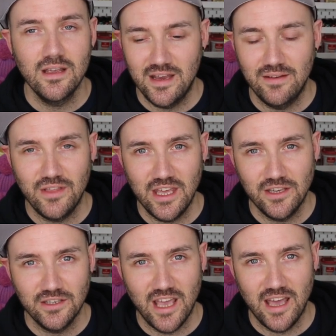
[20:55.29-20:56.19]
and if they
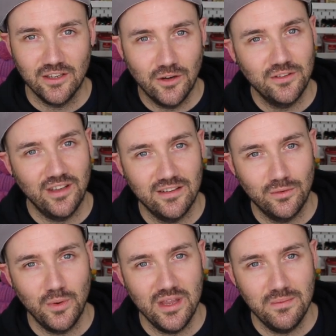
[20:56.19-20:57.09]
could get in contact
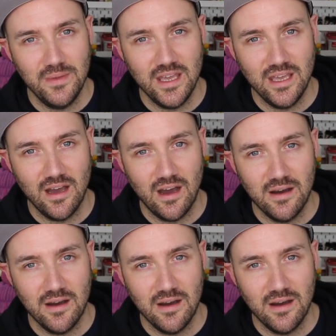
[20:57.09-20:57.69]
with me,